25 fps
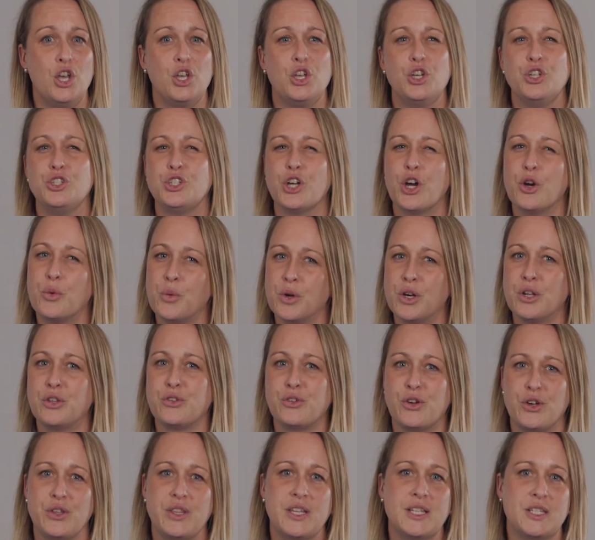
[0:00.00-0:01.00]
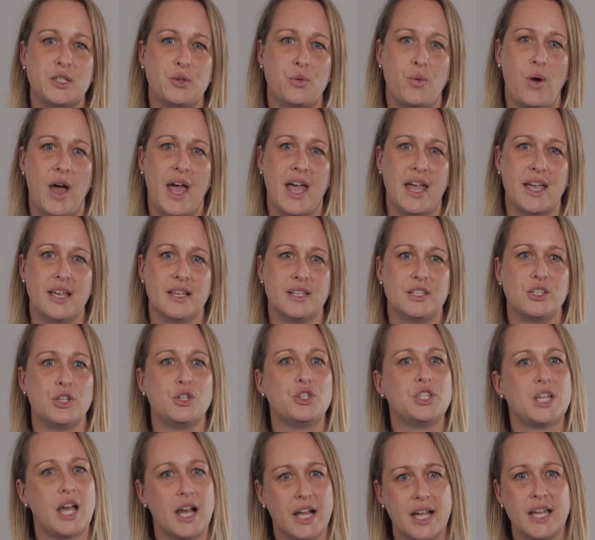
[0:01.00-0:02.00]
You don't want to throw these away, so
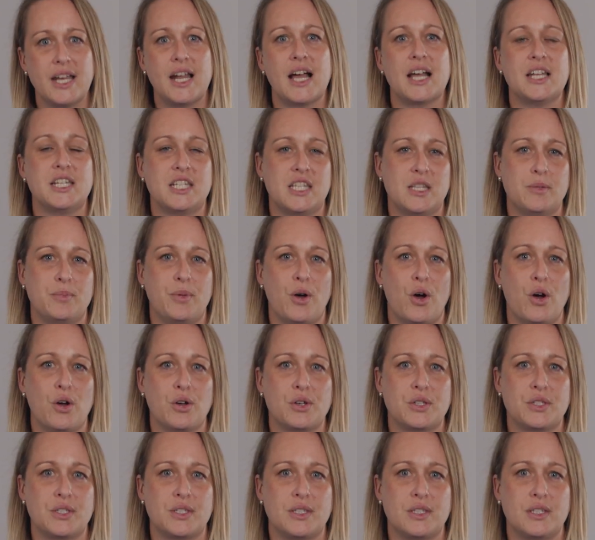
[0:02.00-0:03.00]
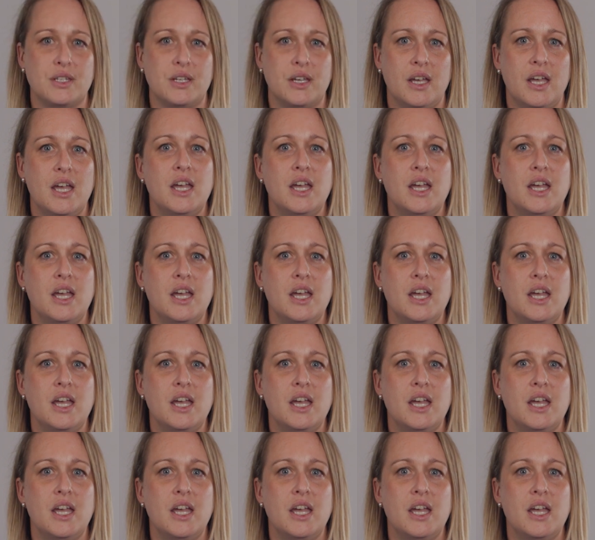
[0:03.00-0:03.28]
tuck it under the box.